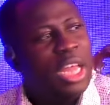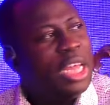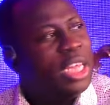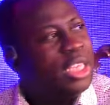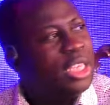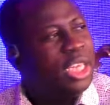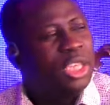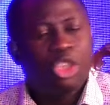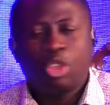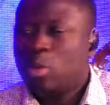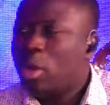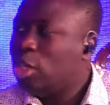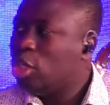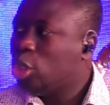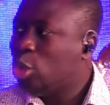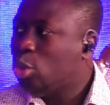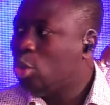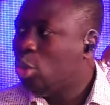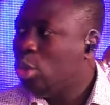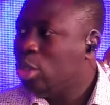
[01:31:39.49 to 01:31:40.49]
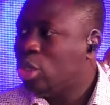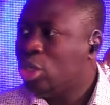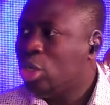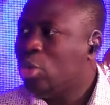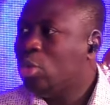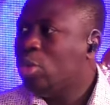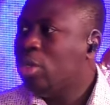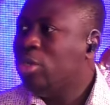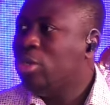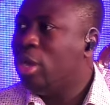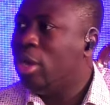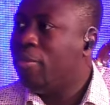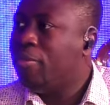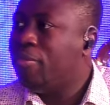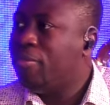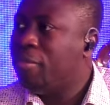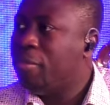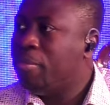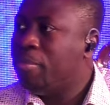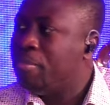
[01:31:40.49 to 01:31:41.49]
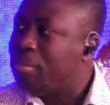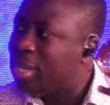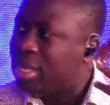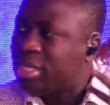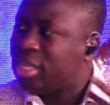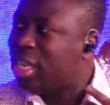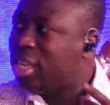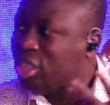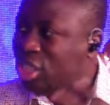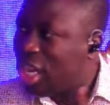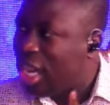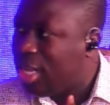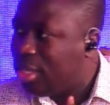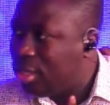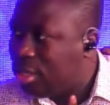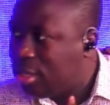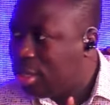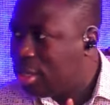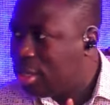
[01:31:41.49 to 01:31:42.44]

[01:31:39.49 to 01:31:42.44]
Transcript: this one she could have missed her chance.